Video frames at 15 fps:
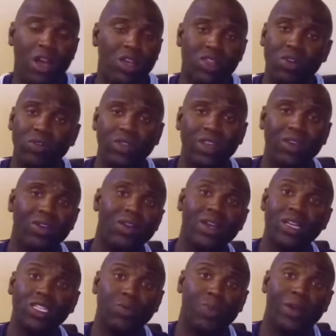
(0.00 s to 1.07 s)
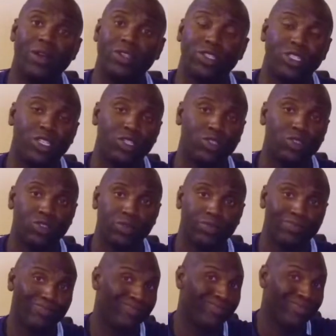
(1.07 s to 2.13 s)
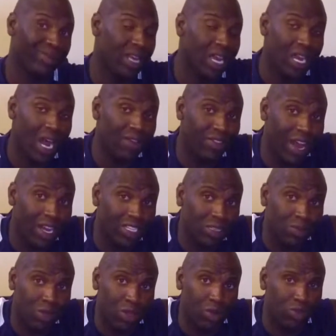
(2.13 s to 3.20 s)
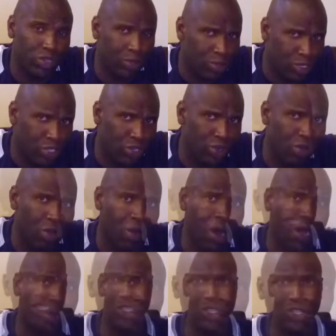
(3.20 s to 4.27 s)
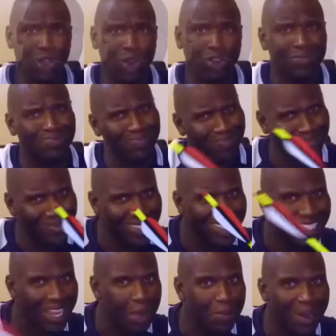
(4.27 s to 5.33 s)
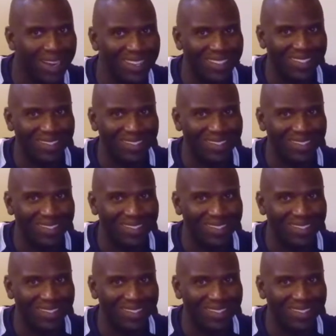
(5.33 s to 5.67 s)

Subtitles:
The only thing you're gonna need is a pair of scissors. And I've got some of those. I'm gonna show you all how to install them. Stand by.